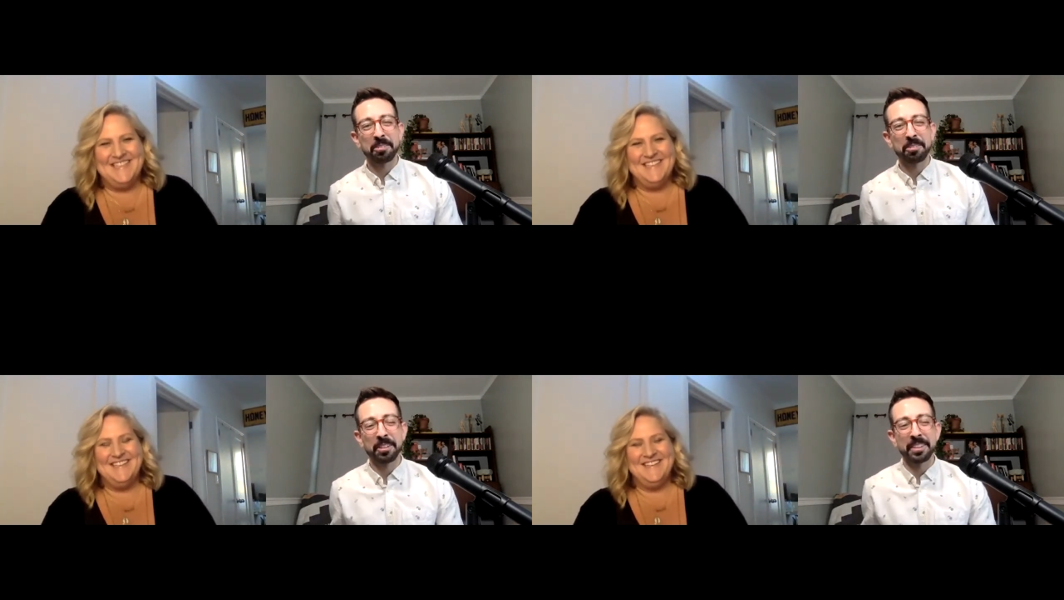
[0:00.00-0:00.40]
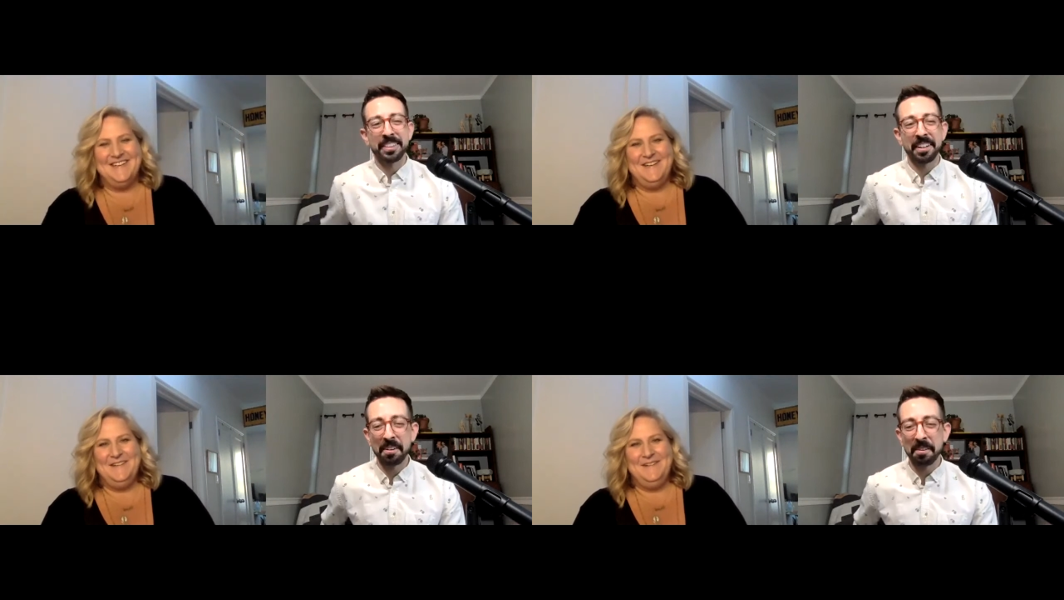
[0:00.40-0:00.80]
Speaker 1: of
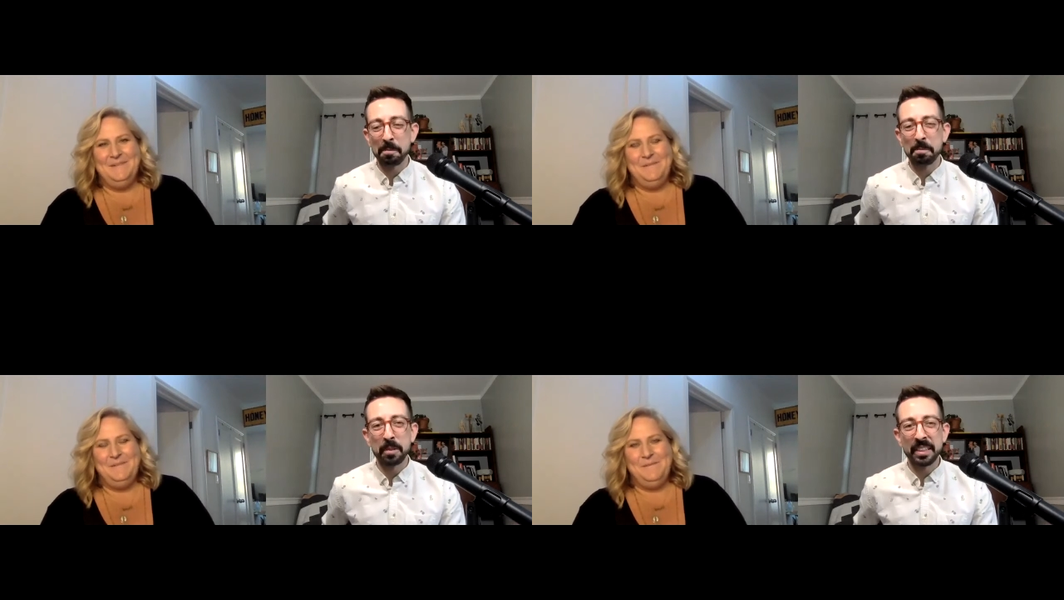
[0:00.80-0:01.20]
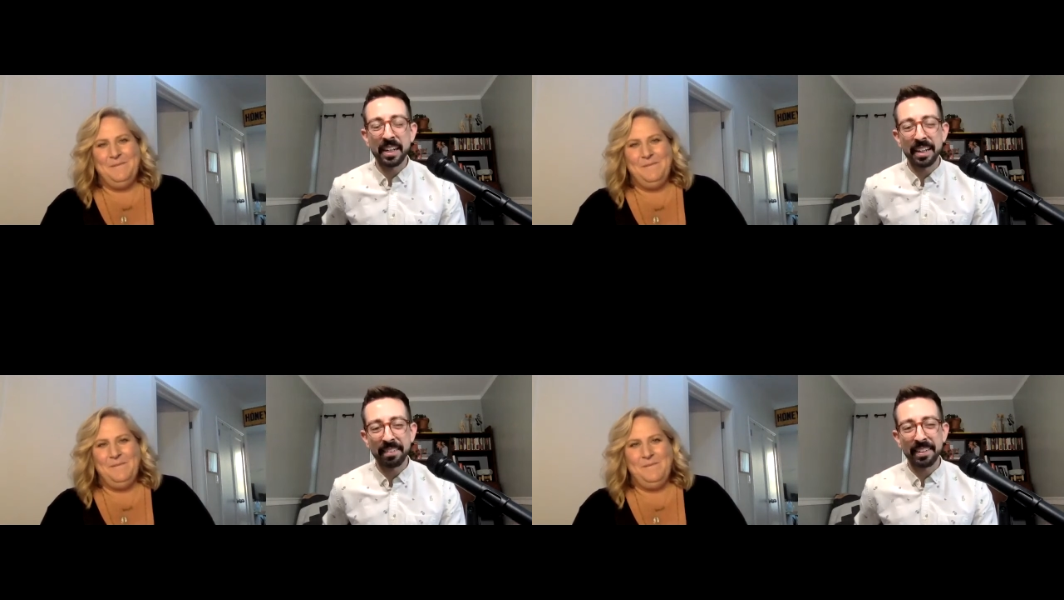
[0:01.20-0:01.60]
course.
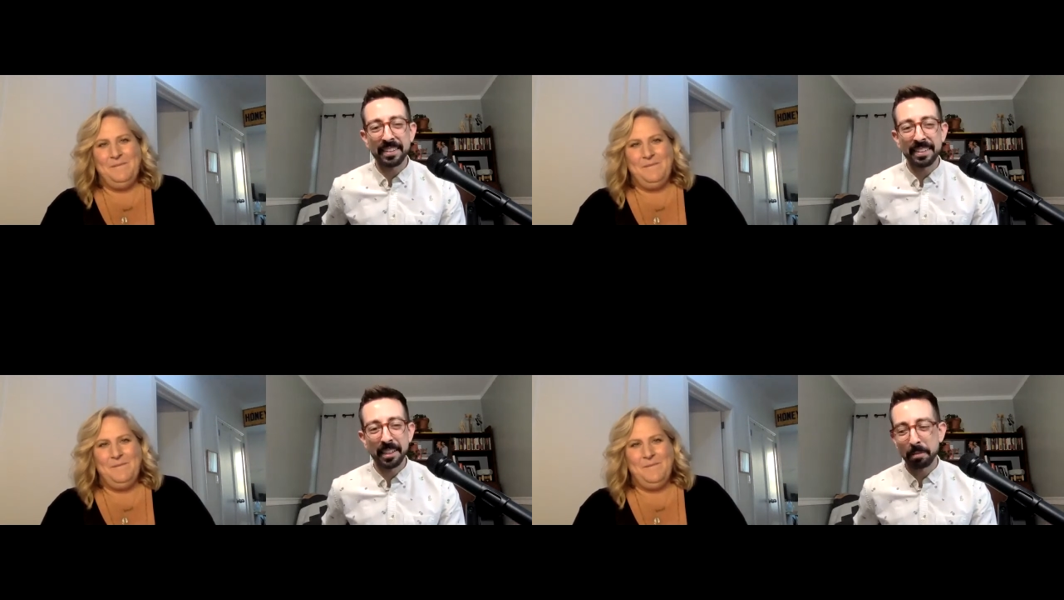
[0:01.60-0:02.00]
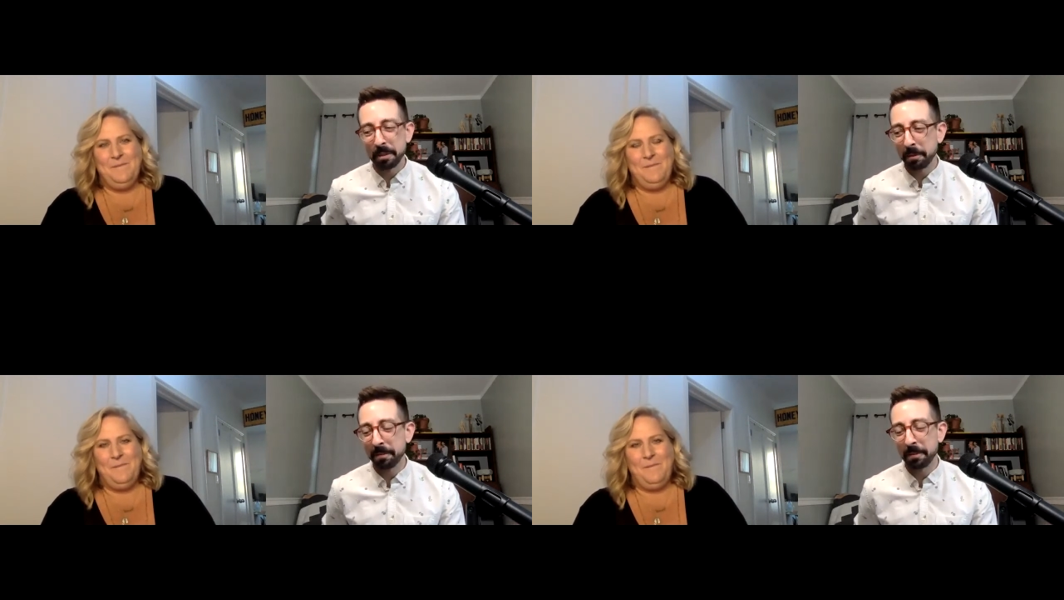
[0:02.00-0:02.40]
Yeah, I think it's going to
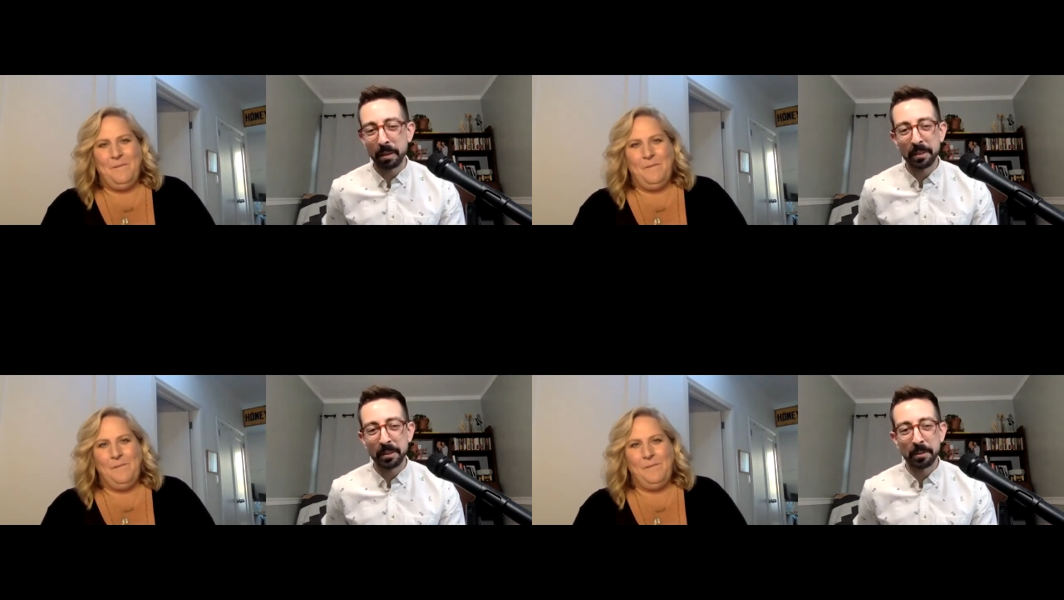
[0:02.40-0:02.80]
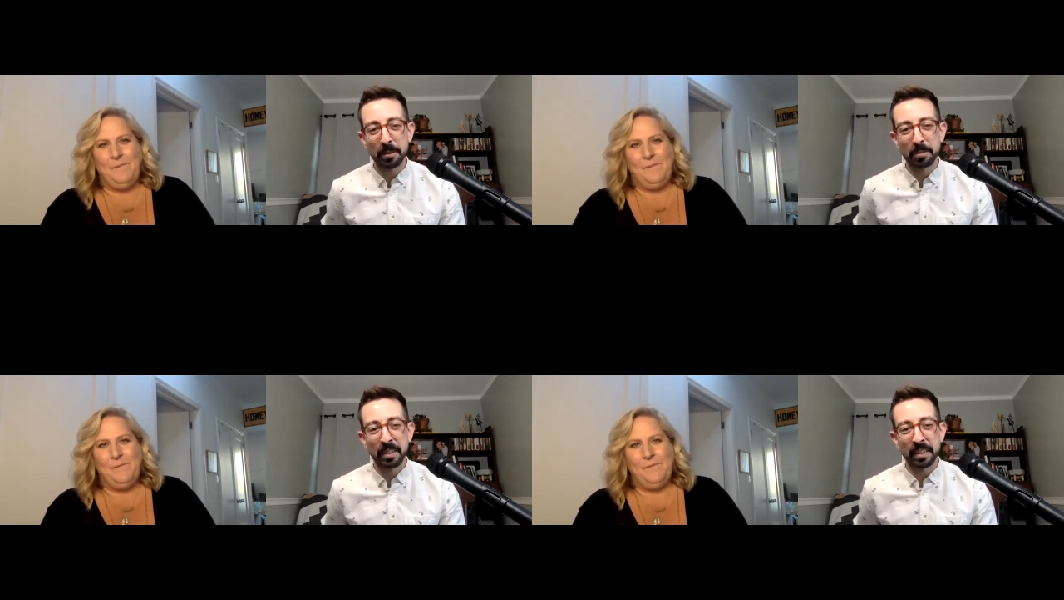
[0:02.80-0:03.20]
be one of the best
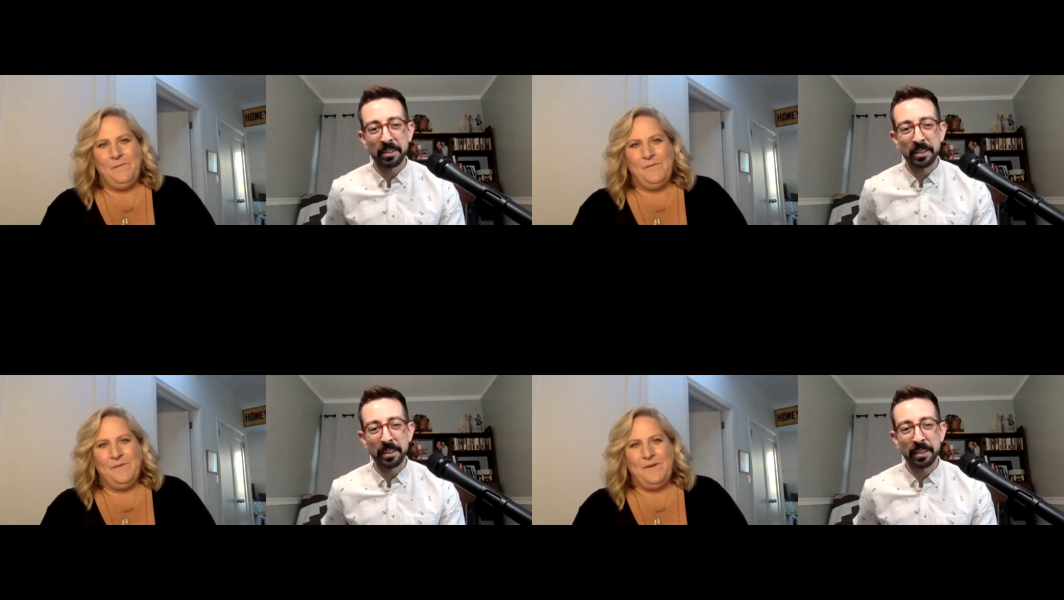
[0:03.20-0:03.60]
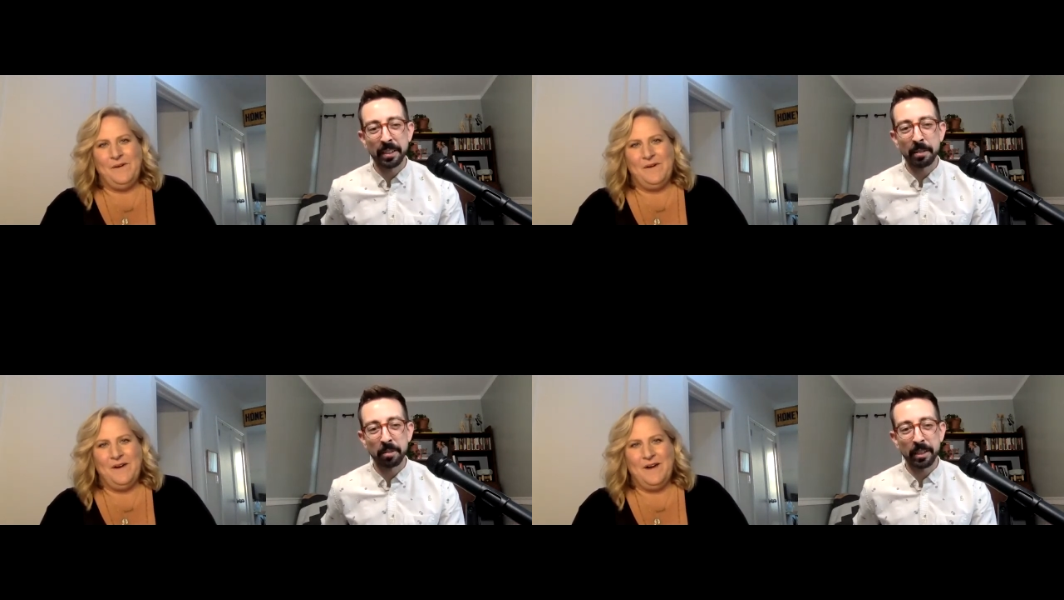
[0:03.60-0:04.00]
shows of next
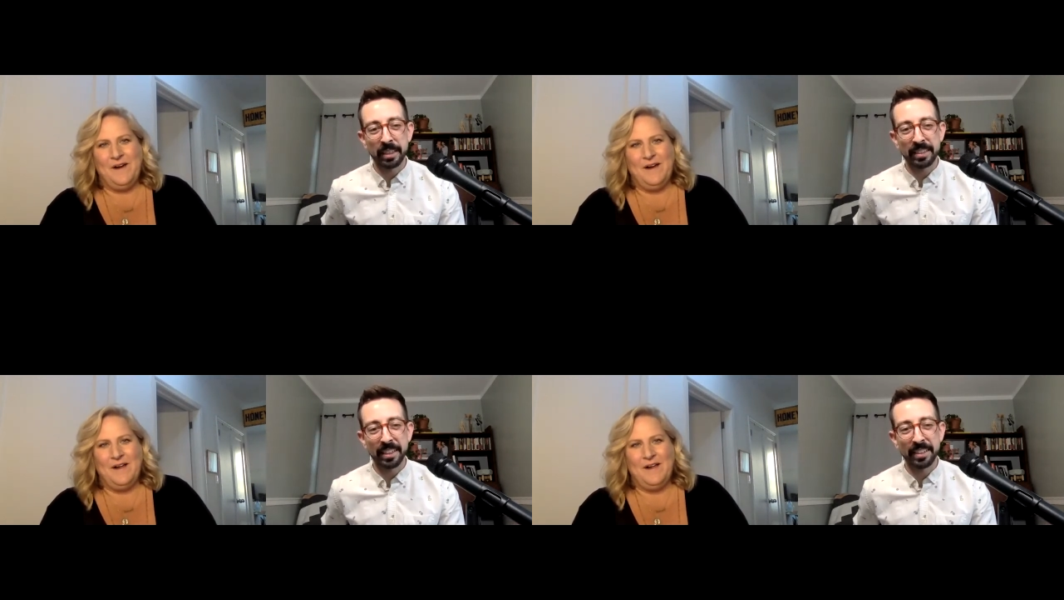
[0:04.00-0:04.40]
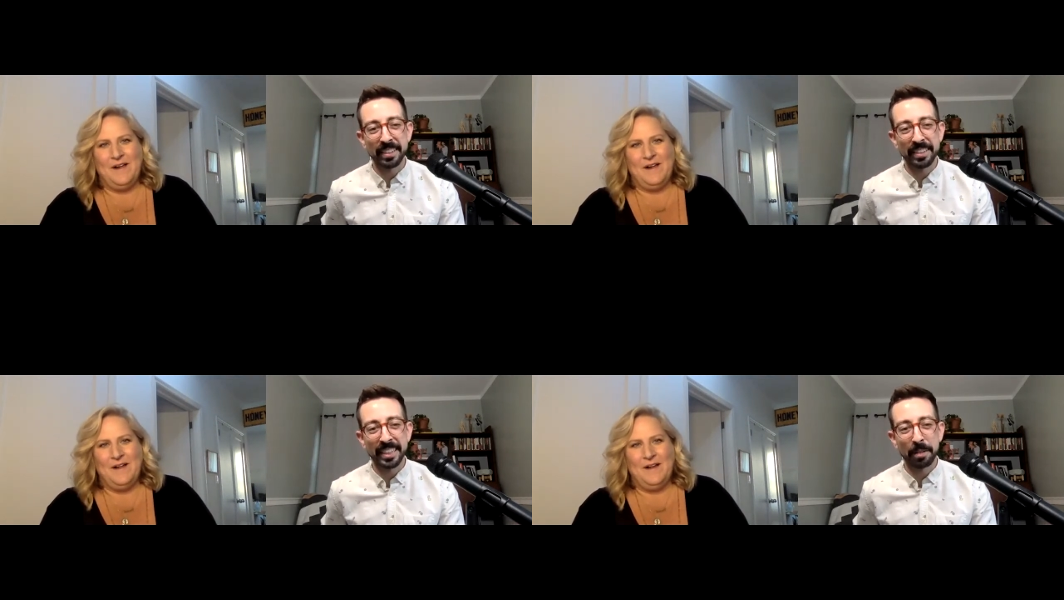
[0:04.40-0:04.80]
year. I'm very
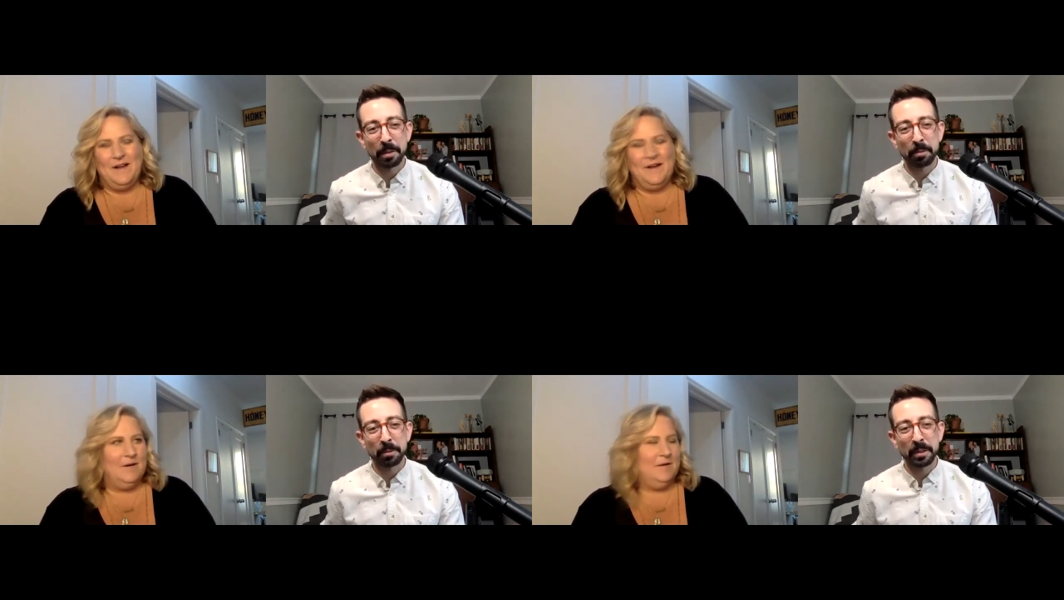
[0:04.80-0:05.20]
excited to see how people